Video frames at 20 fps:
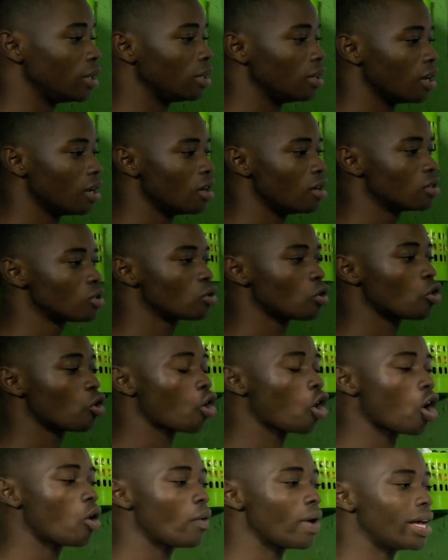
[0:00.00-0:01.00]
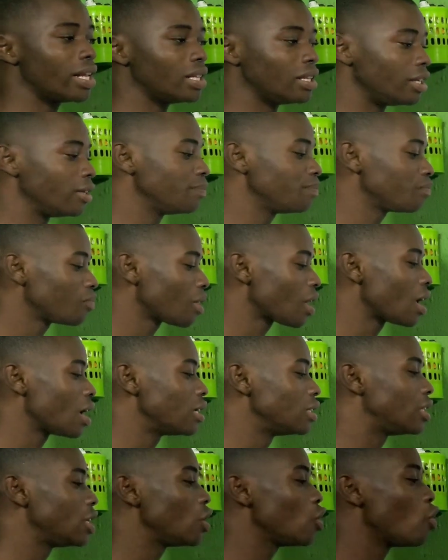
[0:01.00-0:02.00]
B. So currently,
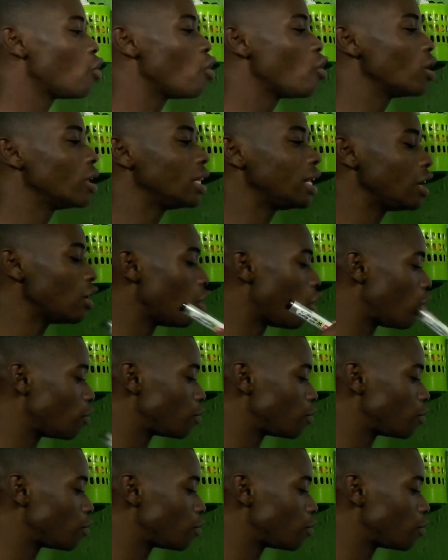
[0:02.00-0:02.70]
the only